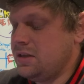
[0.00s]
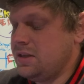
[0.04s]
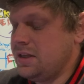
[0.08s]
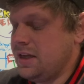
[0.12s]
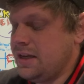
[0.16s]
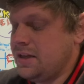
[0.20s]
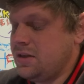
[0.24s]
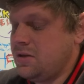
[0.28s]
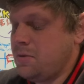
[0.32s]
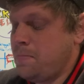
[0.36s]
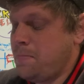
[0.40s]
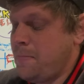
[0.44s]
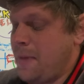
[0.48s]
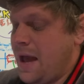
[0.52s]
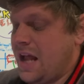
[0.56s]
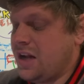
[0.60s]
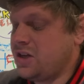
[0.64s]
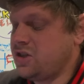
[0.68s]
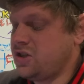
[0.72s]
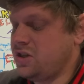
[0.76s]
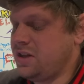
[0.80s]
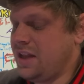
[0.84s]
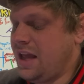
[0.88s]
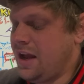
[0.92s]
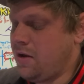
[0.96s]
said to
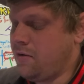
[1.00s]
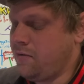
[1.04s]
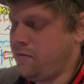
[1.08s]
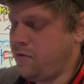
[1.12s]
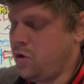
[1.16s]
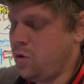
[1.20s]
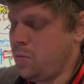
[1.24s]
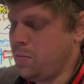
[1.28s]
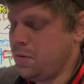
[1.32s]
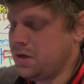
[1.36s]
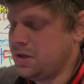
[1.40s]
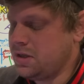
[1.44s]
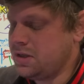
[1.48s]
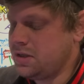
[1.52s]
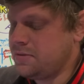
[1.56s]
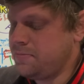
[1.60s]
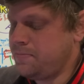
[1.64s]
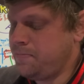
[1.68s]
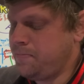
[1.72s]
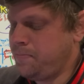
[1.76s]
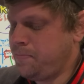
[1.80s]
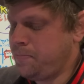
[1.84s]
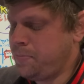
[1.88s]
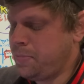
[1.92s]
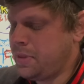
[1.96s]
match that of humans.
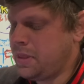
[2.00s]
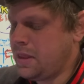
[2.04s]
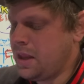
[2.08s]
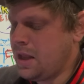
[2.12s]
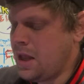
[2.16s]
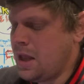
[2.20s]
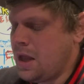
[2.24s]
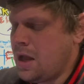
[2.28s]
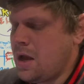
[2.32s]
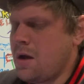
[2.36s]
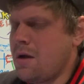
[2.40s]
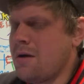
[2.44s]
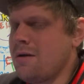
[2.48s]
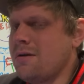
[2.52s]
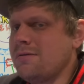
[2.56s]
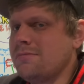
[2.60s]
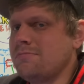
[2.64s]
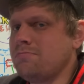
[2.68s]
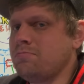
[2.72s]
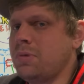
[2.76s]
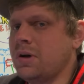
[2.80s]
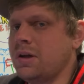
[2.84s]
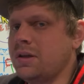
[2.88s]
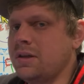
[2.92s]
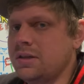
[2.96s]

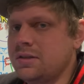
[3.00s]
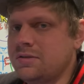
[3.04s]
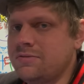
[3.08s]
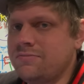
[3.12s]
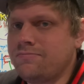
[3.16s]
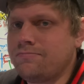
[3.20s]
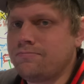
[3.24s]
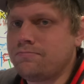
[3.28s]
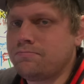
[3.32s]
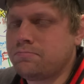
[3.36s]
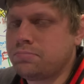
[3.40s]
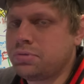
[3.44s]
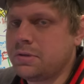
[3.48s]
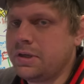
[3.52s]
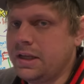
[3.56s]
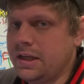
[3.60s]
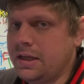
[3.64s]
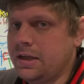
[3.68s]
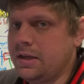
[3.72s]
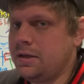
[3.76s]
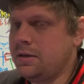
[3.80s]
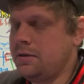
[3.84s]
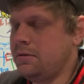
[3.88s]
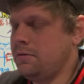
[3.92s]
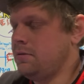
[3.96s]
But it's pretty
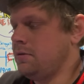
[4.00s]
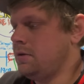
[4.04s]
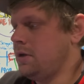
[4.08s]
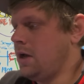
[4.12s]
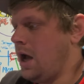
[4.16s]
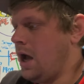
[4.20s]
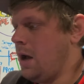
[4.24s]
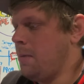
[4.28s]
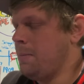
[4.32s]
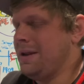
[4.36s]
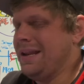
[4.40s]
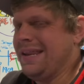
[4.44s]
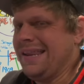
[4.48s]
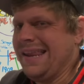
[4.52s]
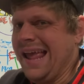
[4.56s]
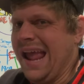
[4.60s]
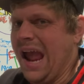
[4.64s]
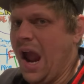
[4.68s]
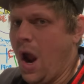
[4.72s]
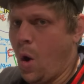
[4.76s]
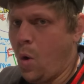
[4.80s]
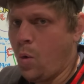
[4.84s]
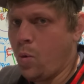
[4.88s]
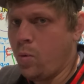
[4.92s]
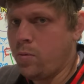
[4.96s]
common
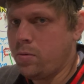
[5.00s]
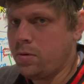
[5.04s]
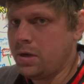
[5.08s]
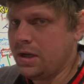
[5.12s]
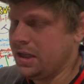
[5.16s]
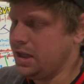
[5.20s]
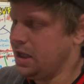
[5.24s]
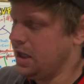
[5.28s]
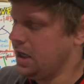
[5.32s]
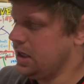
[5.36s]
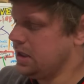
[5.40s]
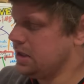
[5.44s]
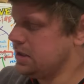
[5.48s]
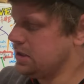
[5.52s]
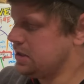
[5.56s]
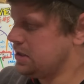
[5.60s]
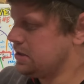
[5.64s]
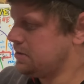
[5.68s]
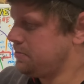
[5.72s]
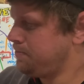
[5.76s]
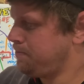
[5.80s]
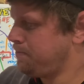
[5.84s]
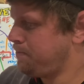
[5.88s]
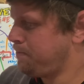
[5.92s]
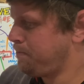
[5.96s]

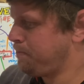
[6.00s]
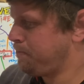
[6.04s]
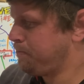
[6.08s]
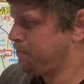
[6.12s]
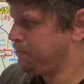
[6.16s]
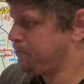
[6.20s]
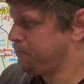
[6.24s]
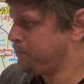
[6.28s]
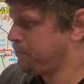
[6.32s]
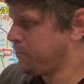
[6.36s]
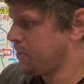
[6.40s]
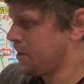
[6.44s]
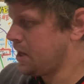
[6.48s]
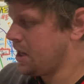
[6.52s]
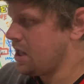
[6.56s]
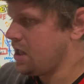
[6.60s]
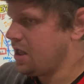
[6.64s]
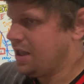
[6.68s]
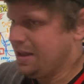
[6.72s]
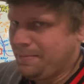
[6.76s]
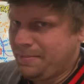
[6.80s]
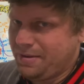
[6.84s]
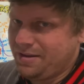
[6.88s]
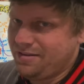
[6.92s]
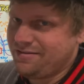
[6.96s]
nowadays. I
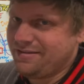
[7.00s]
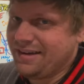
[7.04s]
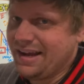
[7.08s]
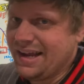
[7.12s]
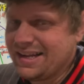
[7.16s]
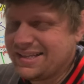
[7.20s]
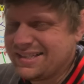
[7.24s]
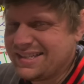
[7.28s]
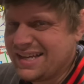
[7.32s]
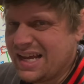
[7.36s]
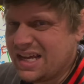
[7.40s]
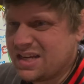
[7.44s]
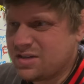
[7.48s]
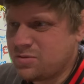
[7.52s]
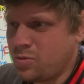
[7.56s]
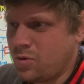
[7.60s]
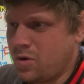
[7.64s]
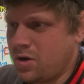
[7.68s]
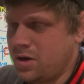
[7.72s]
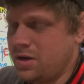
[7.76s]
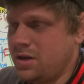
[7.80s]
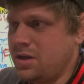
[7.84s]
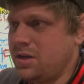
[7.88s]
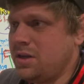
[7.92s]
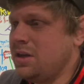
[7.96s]
mean, Lance has
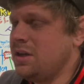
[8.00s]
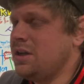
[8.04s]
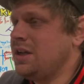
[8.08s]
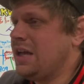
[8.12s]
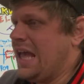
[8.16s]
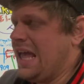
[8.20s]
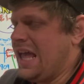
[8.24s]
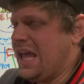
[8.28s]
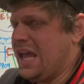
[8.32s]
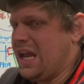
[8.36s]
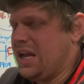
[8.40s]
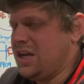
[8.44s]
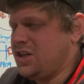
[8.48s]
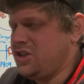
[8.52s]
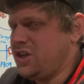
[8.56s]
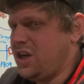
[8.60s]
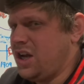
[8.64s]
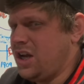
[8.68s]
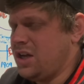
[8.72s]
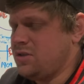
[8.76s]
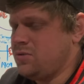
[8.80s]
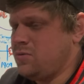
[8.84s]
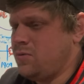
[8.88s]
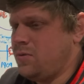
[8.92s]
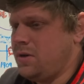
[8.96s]
one. Ash
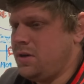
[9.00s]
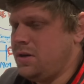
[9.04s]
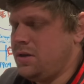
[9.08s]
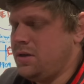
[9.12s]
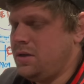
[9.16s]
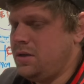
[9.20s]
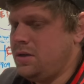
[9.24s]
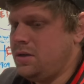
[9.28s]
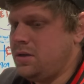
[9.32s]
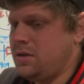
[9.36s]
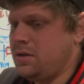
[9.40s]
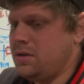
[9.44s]
has one.